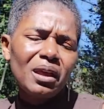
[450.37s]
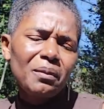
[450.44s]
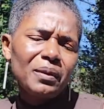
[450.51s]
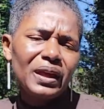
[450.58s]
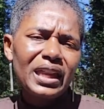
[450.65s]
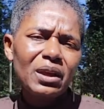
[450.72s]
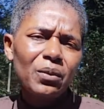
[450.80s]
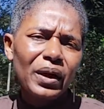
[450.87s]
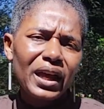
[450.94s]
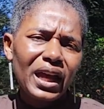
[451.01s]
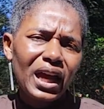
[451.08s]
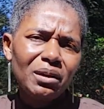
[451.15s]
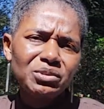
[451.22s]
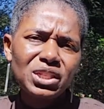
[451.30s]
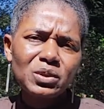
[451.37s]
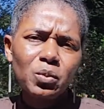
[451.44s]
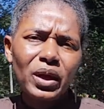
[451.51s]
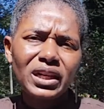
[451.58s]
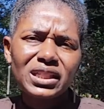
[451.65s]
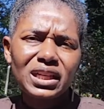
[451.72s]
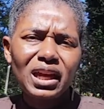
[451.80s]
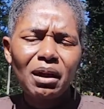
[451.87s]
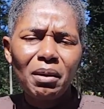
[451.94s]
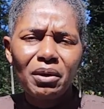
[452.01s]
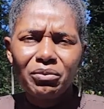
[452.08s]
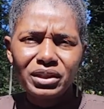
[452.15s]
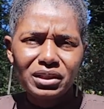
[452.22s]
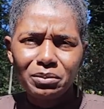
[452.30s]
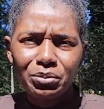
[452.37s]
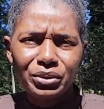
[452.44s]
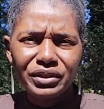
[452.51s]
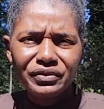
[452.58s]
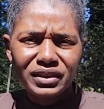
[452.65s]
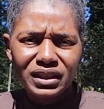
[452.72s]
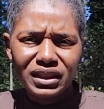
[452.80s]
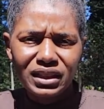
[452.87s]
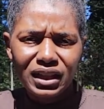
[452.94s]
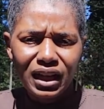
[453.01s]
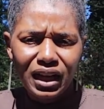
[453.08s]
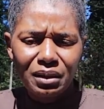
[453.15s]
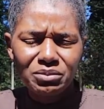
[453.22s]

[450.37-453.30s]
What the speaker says: But anyway, just wanted to come on really briefly,